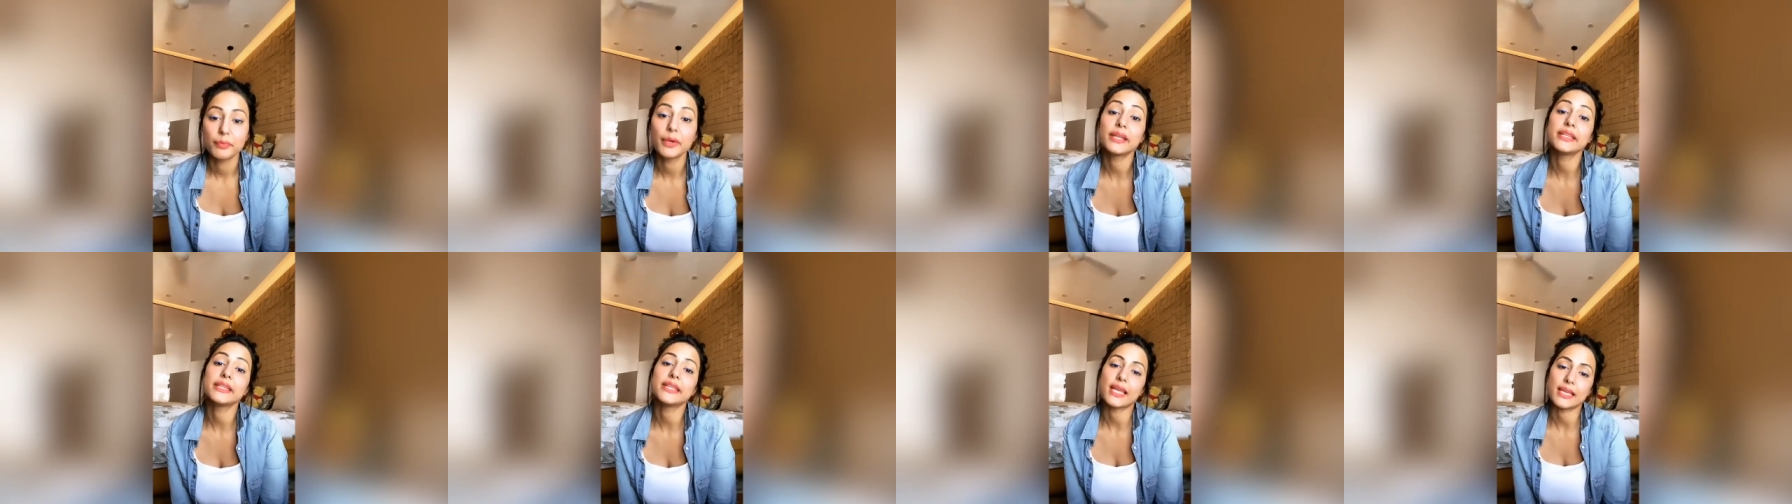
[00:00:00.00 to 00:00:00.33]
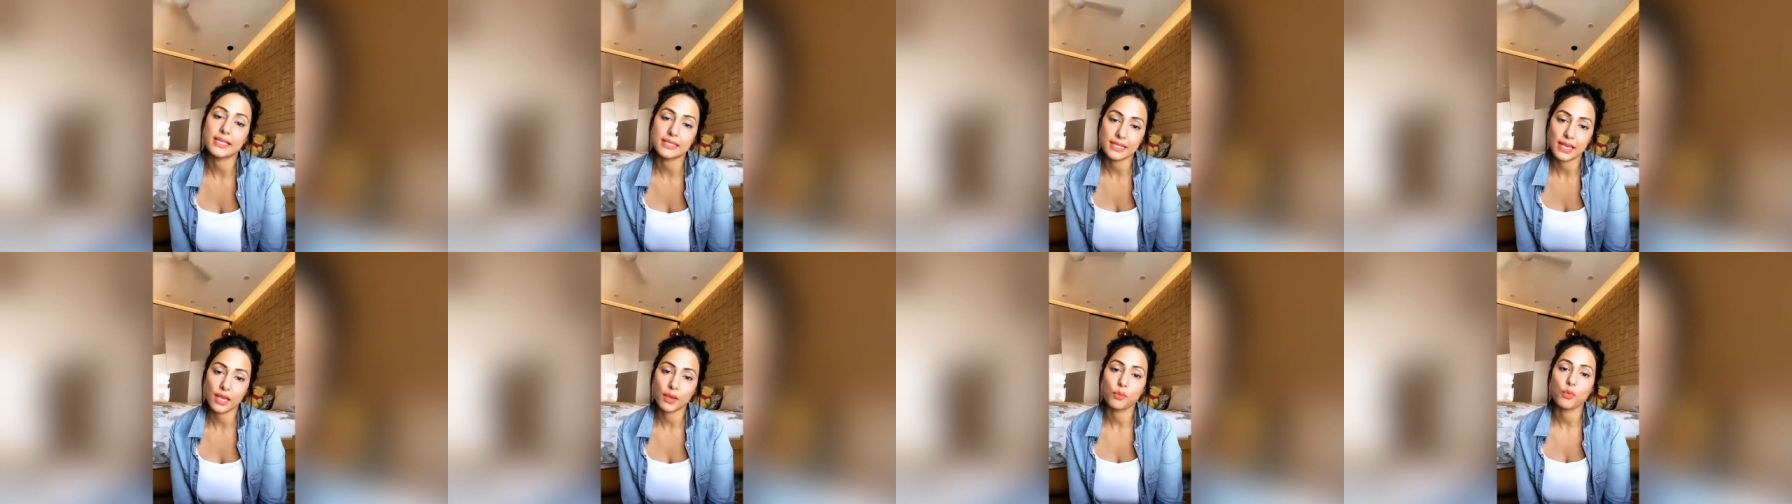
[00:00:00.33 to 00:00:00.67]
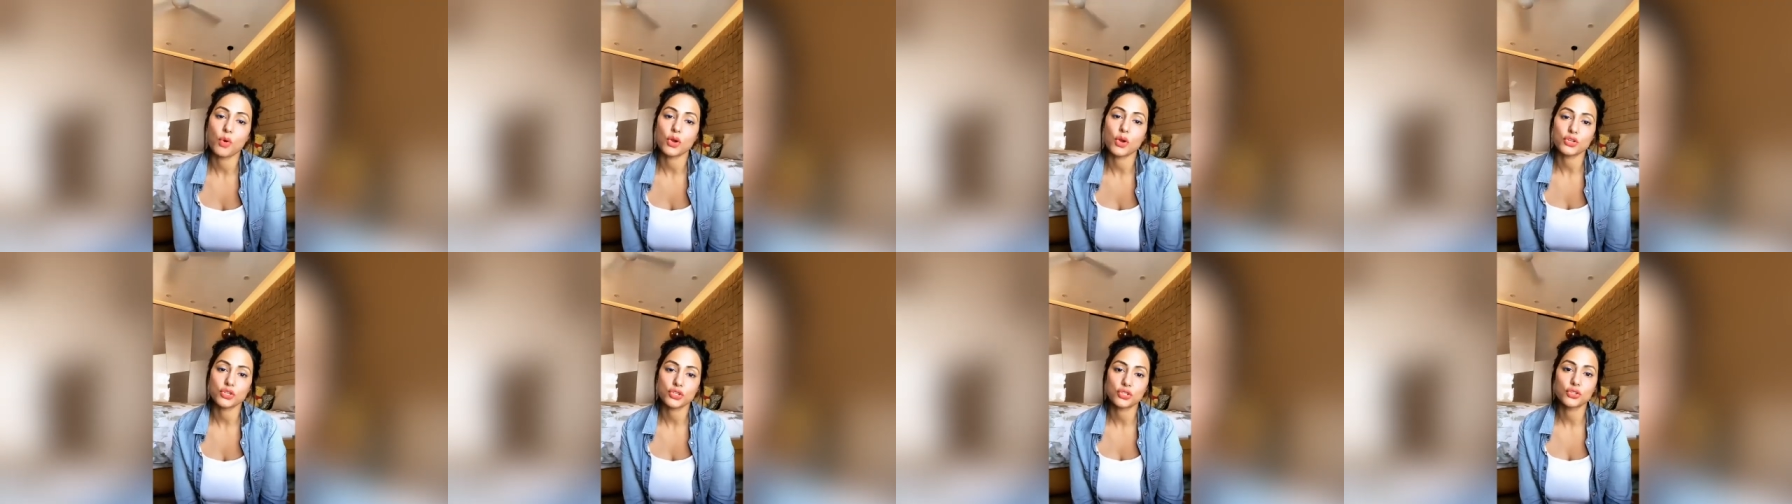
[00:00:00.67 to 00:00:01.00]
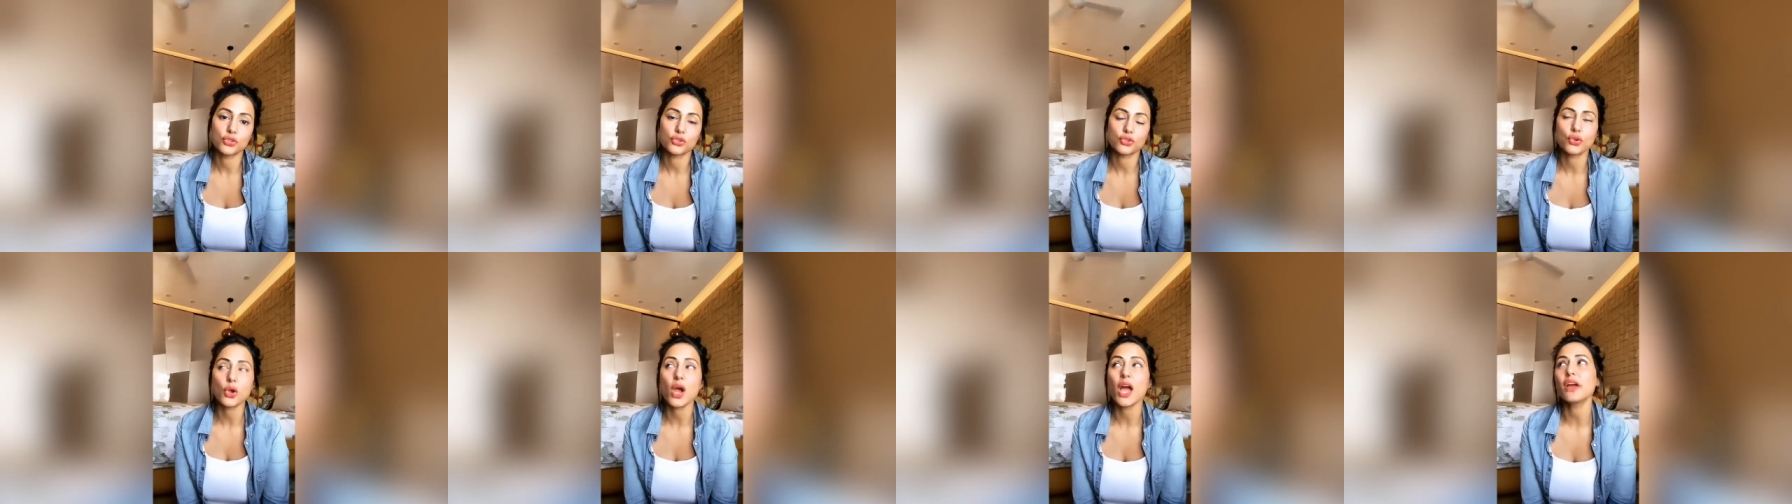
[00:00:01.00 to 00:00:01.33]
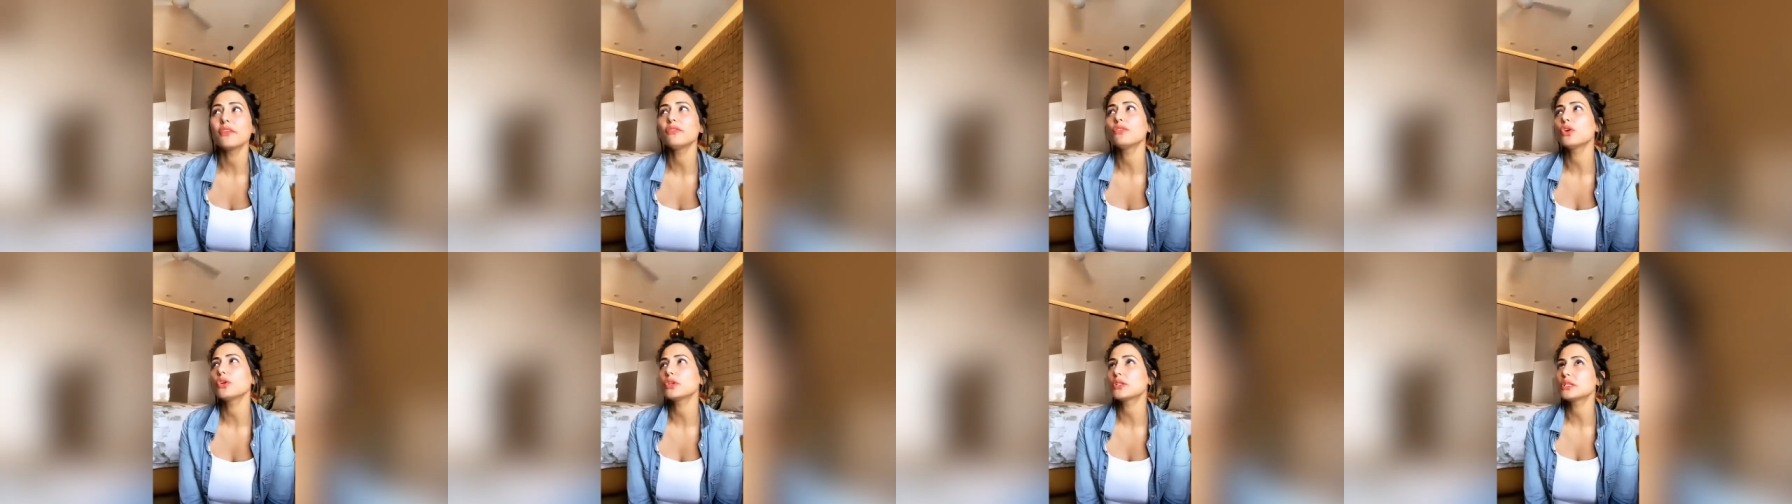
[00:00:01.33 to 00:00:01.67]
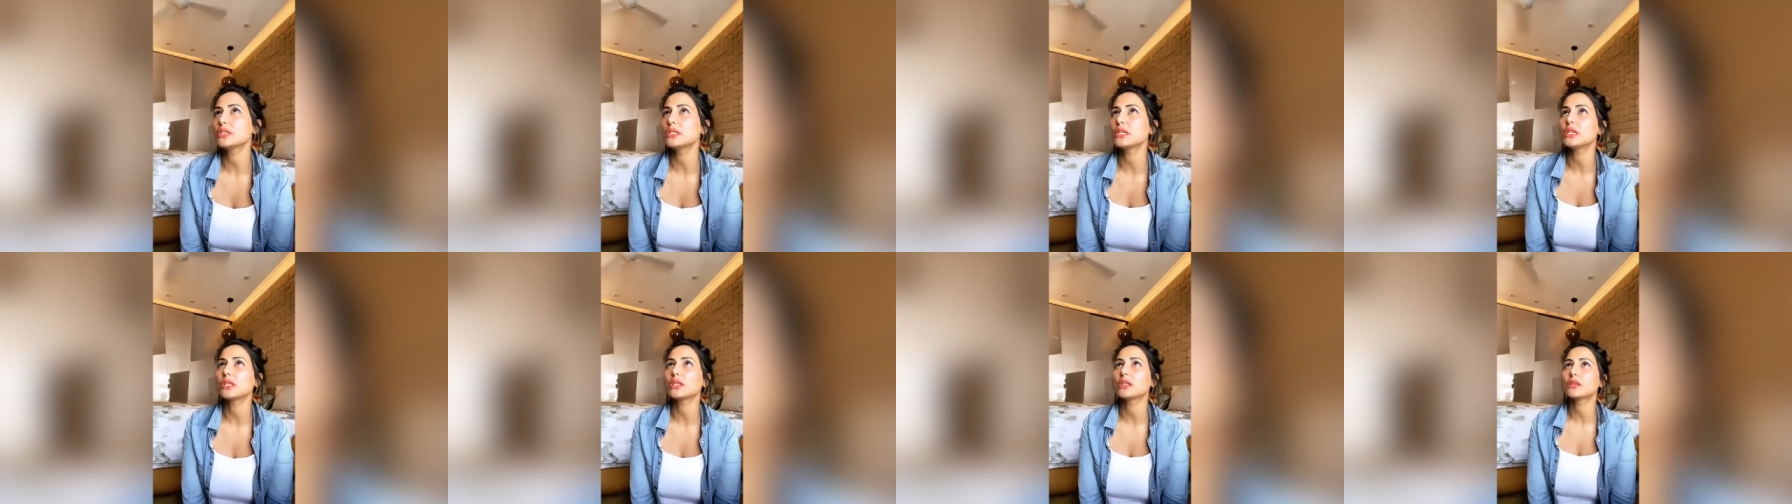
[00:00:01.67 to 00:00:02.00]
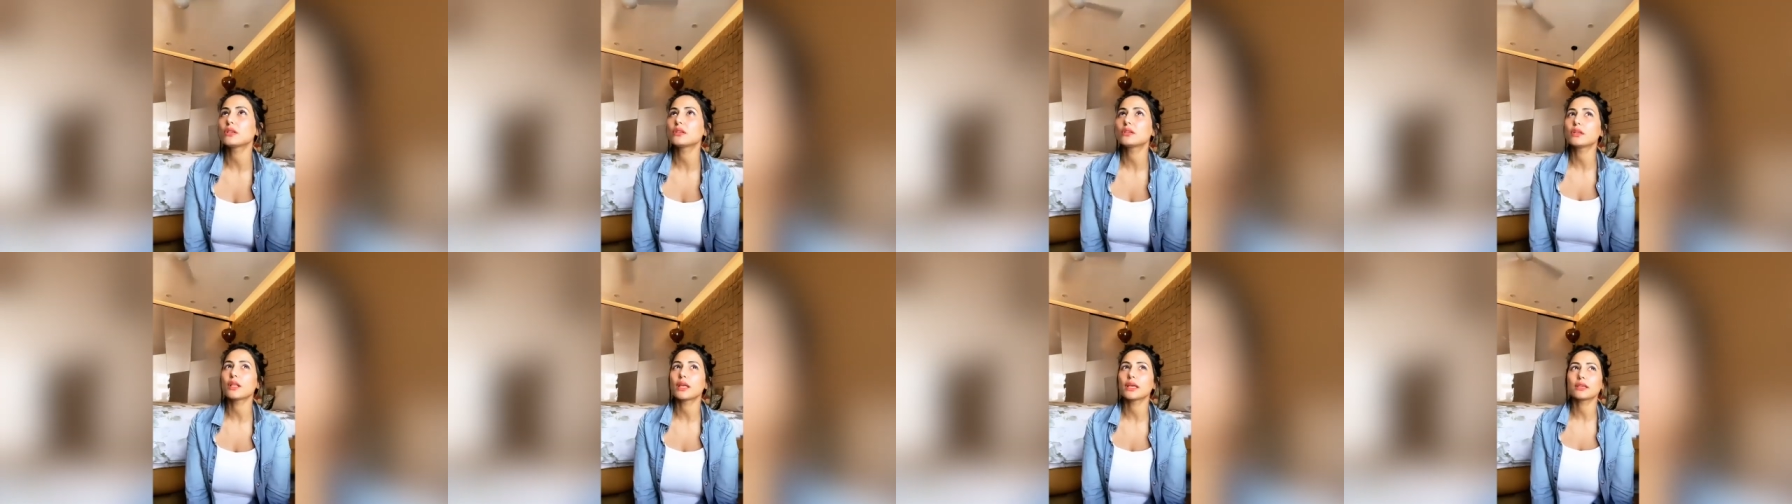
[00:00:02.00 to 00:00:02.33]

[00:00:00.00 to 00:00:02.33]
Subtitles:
But yes, I watched the show. I have not seen it.